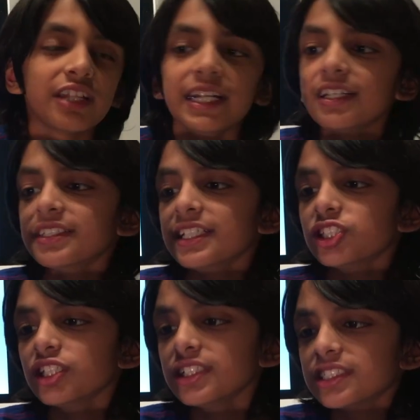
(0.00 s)
light
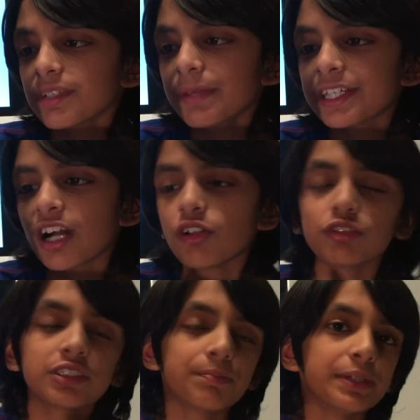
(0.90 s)
conditions to make
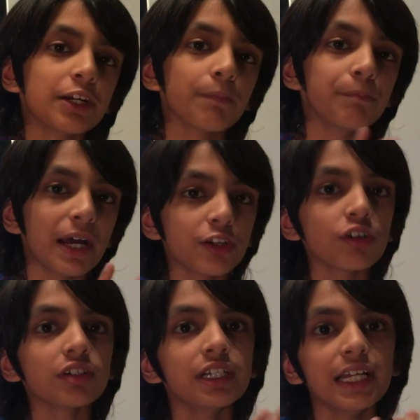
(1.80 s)
colors appear
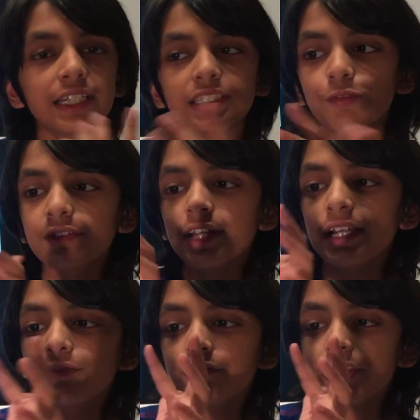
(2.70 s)
better in different
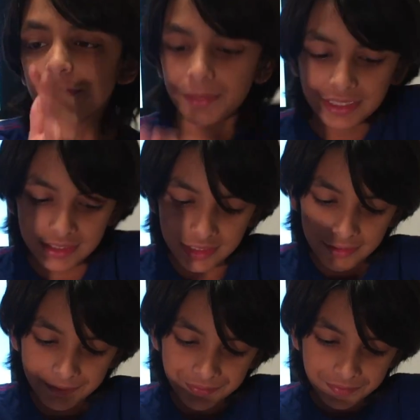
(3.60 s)
light
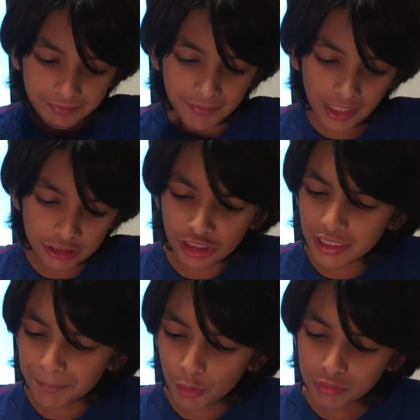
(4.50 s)
environments. So
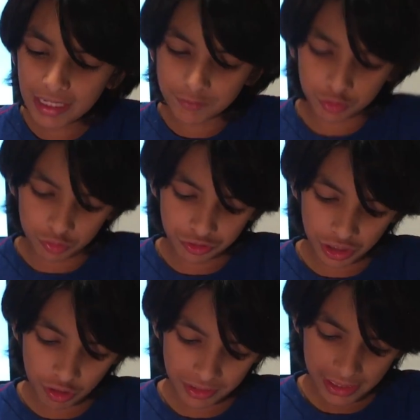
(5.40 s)
they both have True
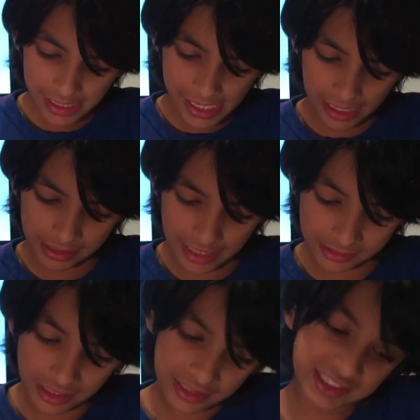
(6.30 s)
Tone,
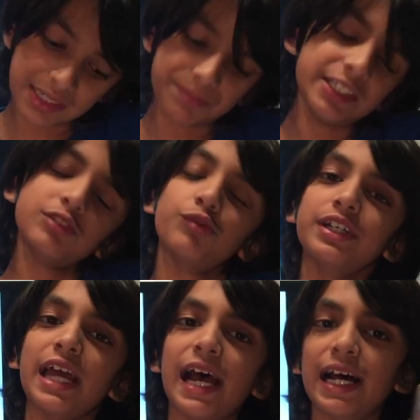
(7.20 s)
except this
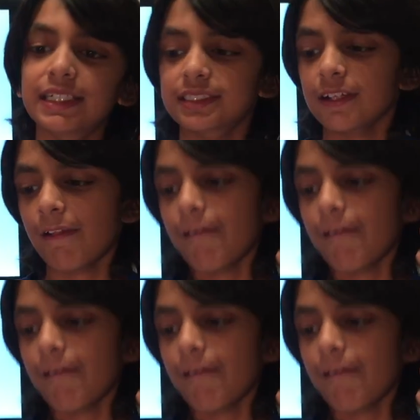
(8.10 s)
one has